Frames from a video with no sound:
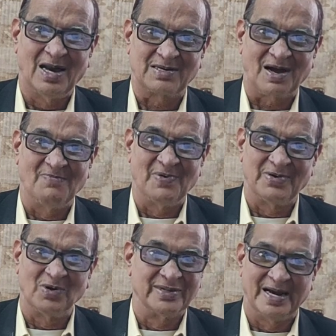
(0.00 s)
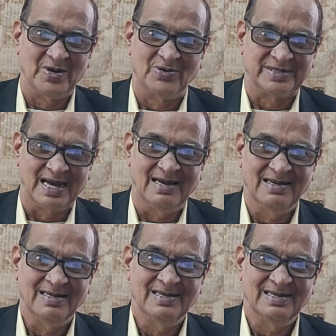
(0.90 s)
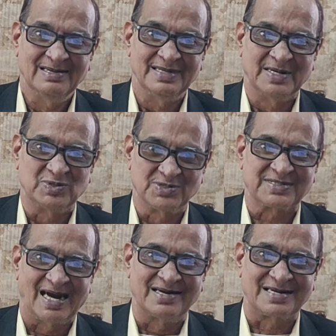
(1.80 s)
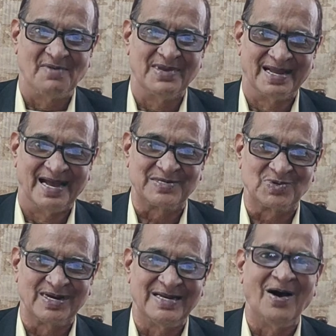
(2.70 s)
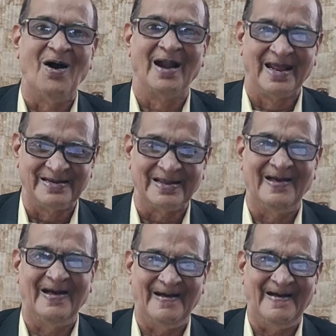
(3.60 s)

They all come for, no, they don't, huh? They should start coming actually, all right.